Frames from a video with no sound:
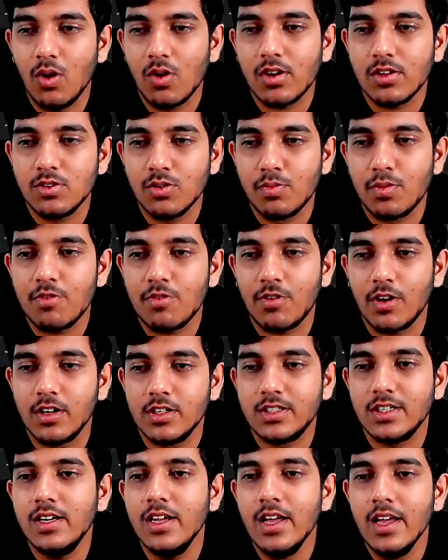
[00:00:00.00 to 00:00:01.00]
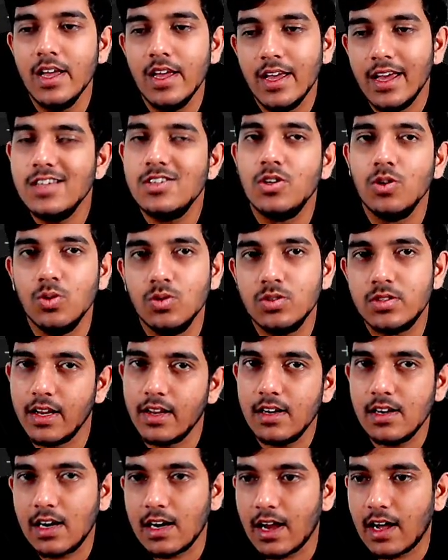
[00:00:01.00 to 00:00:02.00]
Okay, super function is
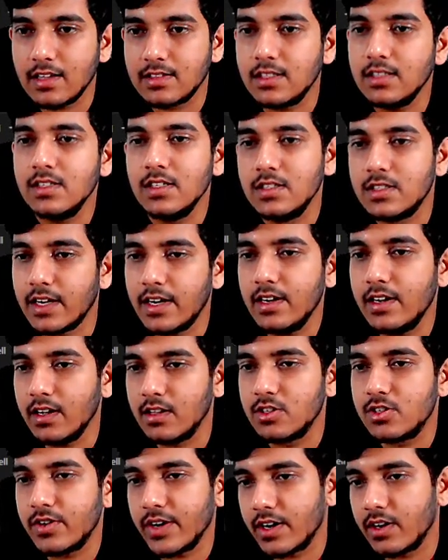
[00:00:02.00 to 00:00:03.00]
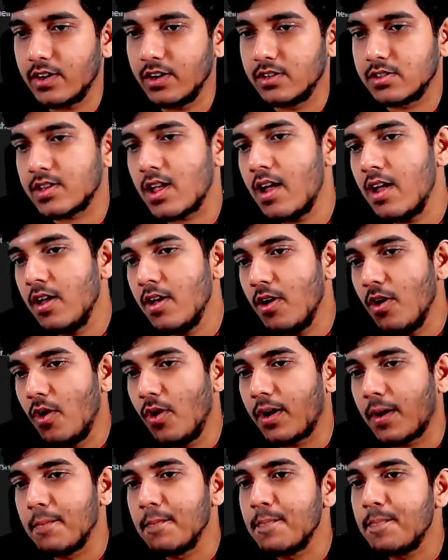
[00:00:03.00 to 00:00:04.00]
used in classes inside constructors.
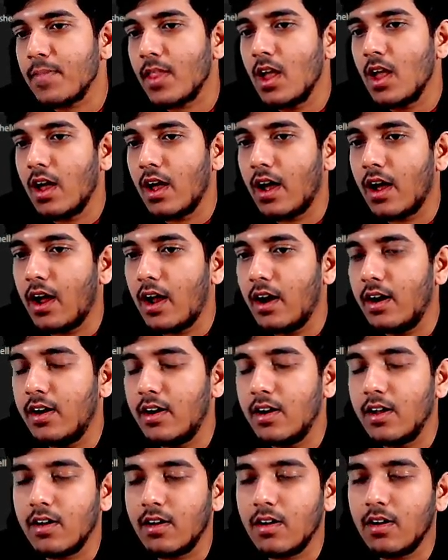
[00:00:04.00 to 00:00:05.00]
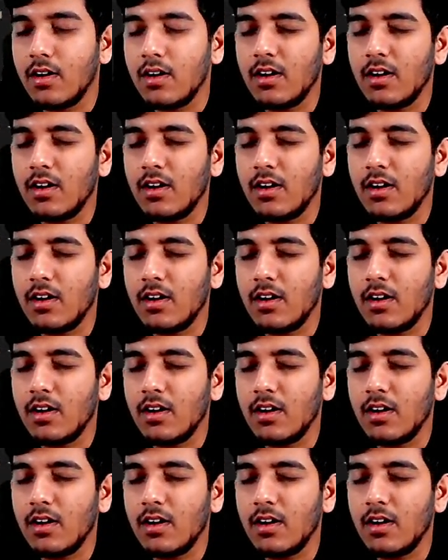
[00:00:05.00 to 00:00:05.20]
Okay, and